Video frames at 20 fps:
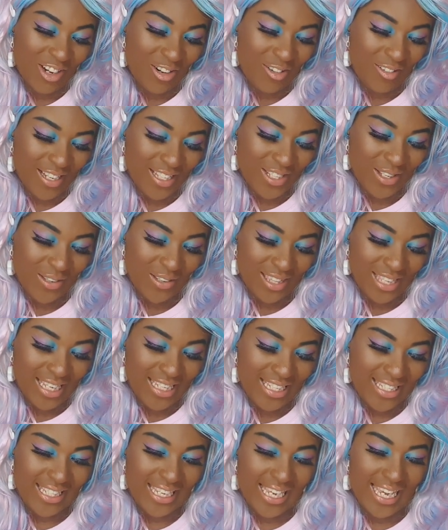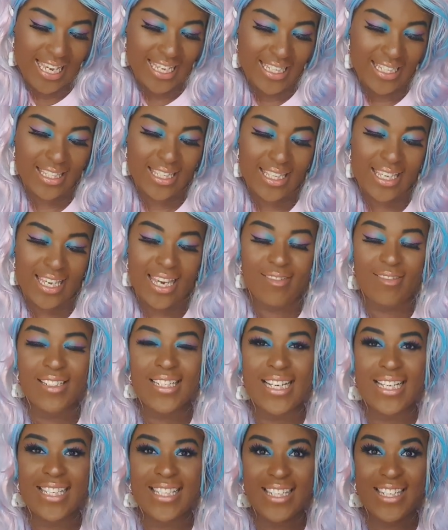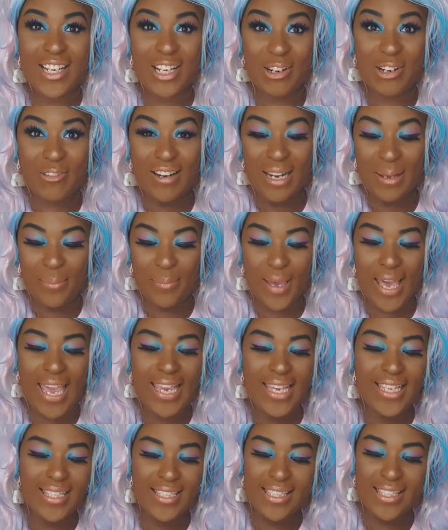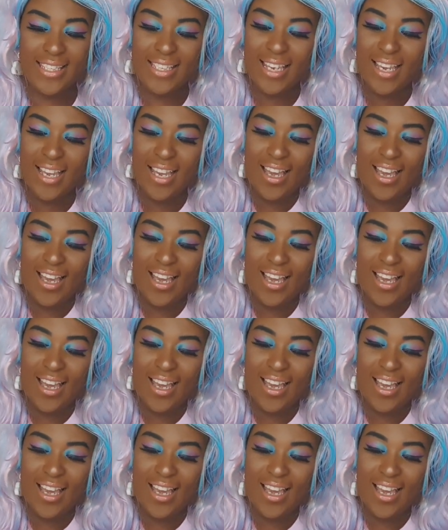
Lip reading: All right, so this is the iridescent acrylic paint.